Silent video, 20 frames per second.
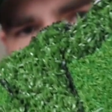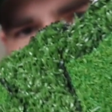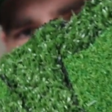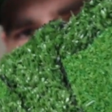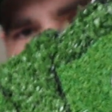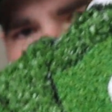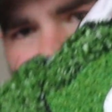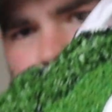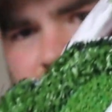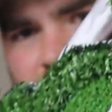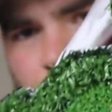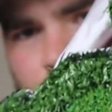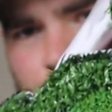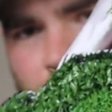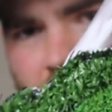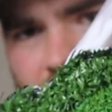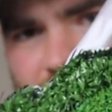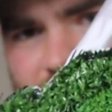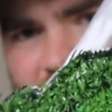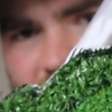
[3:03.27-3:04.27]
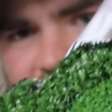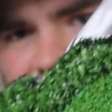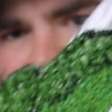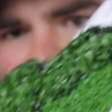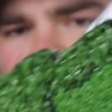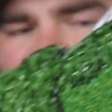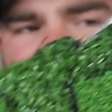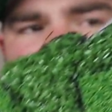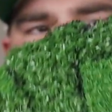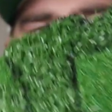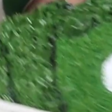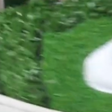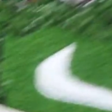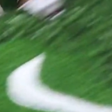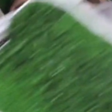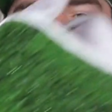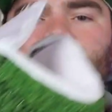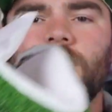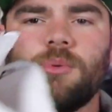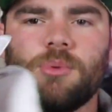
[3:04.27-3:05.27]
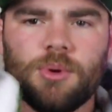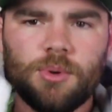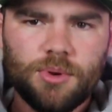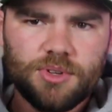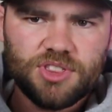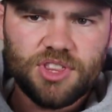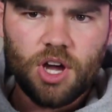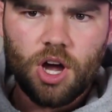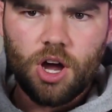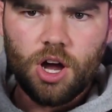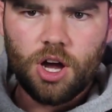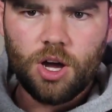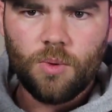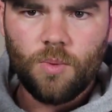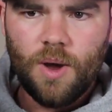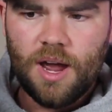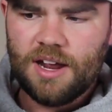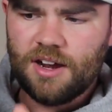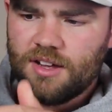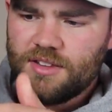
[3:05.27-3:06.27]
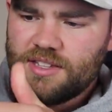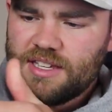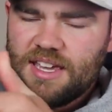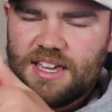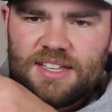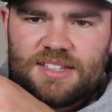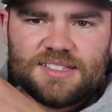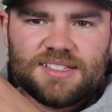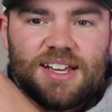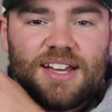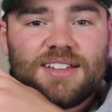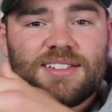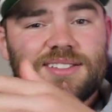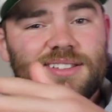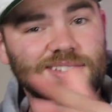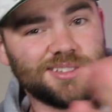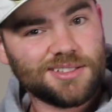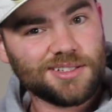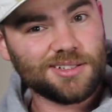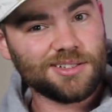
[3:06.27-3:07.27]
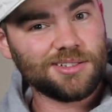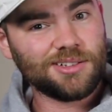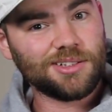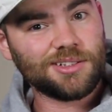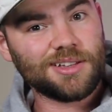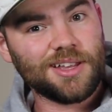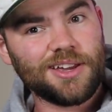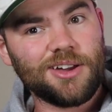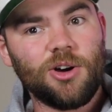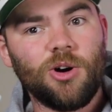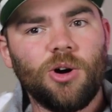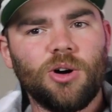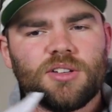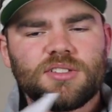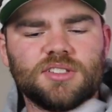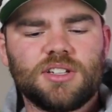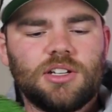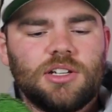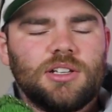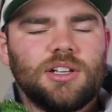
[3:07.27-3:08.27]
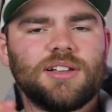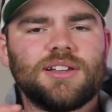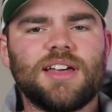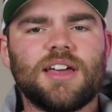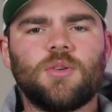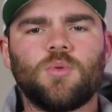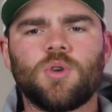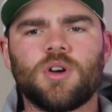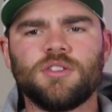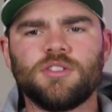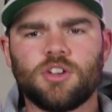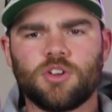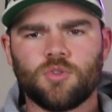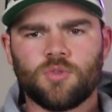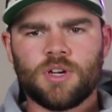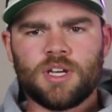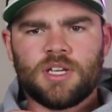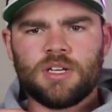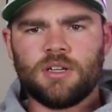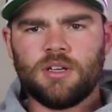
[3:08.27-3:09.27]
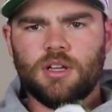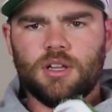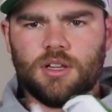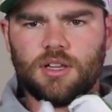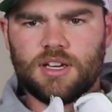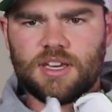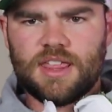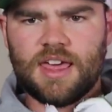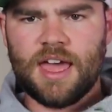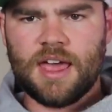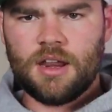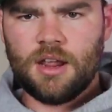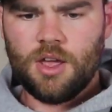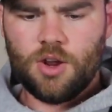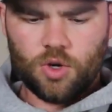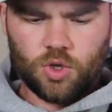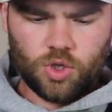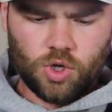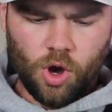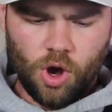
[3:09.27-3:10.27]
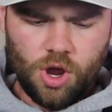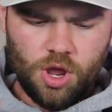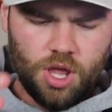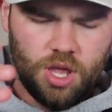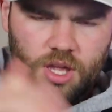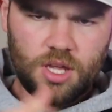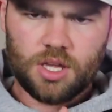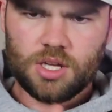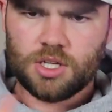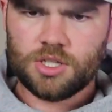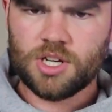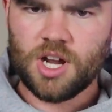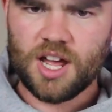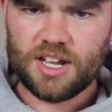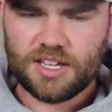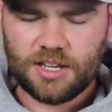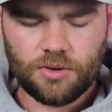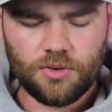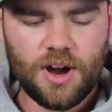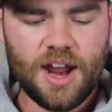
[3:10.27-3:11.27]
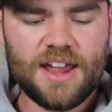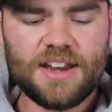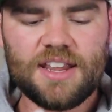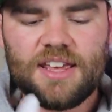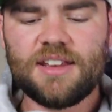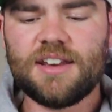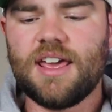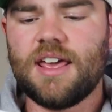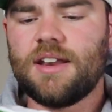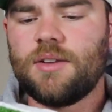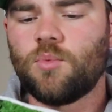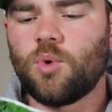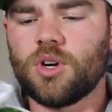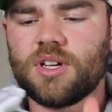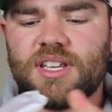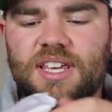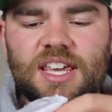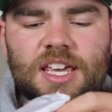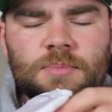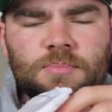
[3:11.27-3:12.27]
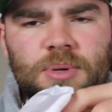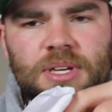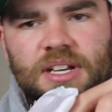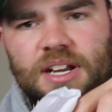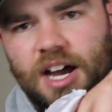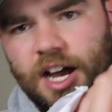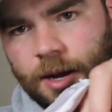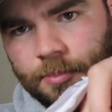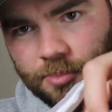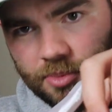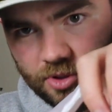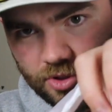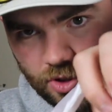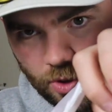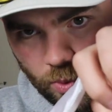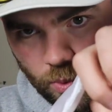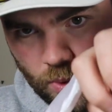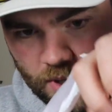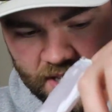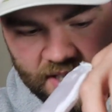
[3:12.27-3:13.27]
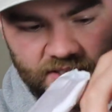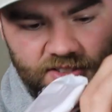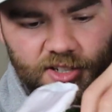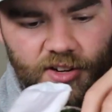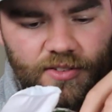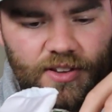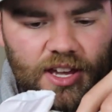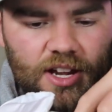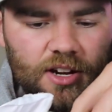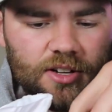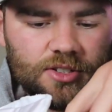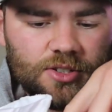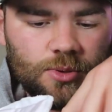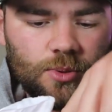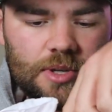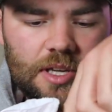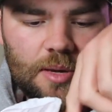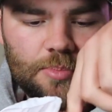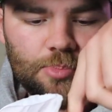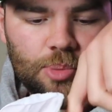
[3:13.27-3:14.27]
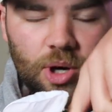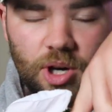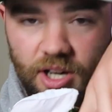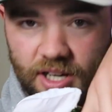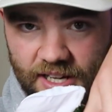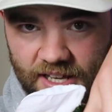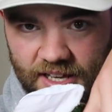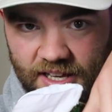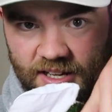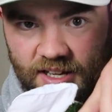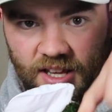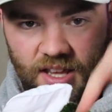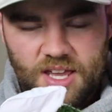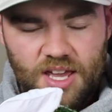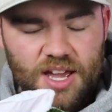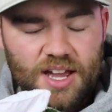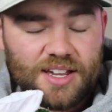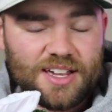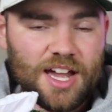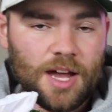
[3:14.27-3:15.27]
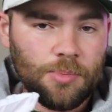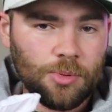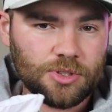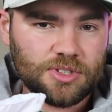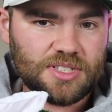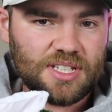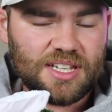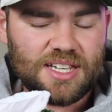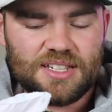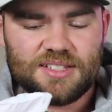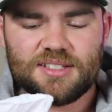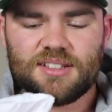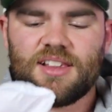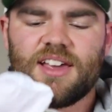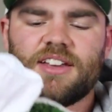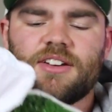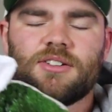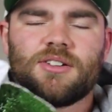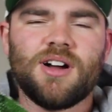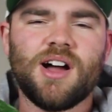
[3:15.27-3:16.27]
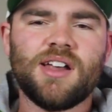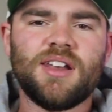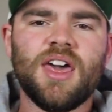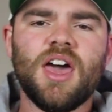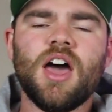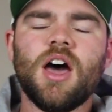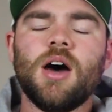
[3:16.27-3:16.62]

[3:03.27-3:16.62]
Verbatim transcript: We went with the puffy Nike sign. We went with the all white on the inside because it's gonna look like a hole. It's gonna look like we're on the green. Look at that knock it right in. And we're keeping up the wings over here so we could put in a couple tees later on.